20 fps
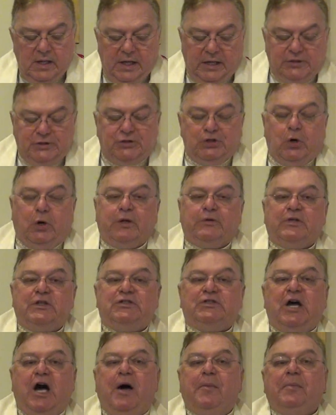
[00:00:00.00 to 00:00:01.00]
In short, the
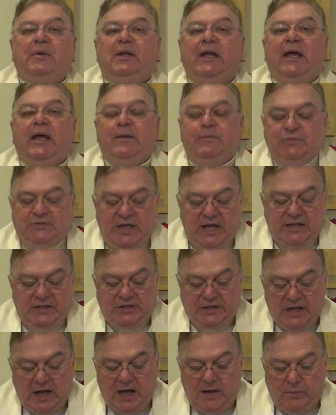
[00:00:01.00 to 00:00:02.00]
psalm claims
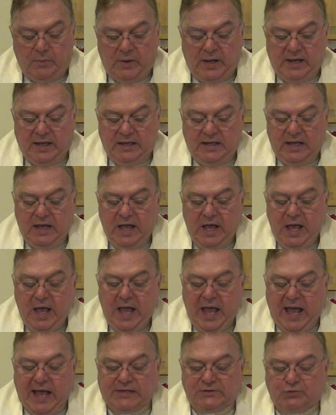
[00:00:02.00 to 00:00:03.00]
that Yahweh
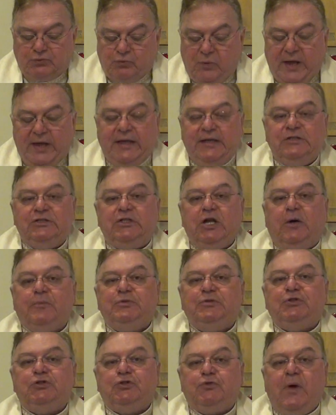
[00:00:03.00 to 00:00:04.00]
has raised
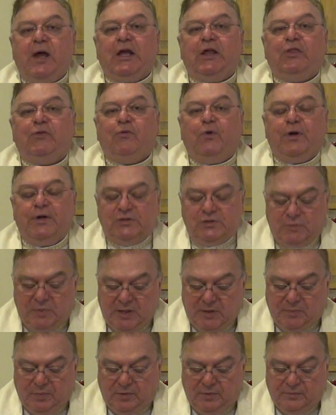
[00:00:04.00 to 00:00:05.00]
up strength for his
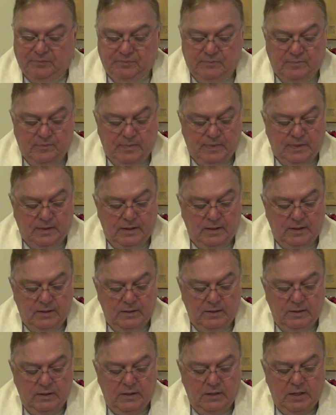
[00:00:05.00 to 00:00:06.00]
people.
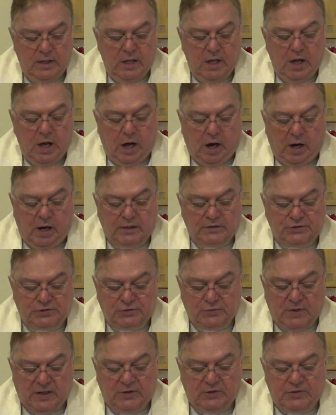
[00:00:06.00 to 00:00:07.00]
Our
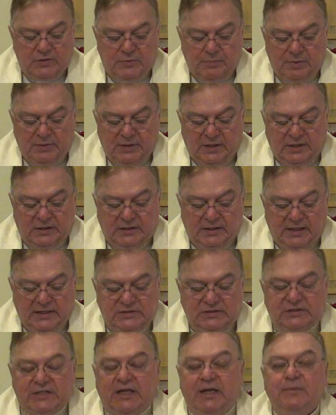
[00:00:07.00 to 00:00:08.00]
strength, politically
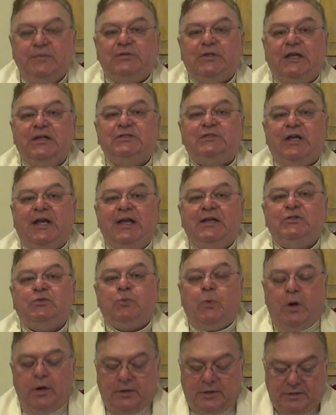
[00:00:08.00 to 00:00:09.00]
it seems, is his
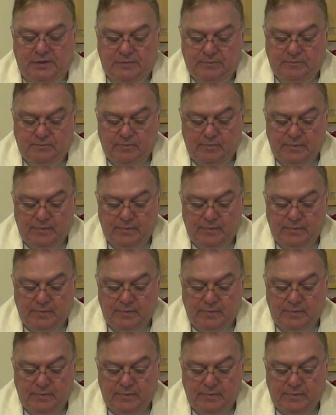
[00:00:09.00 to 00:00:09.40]
work.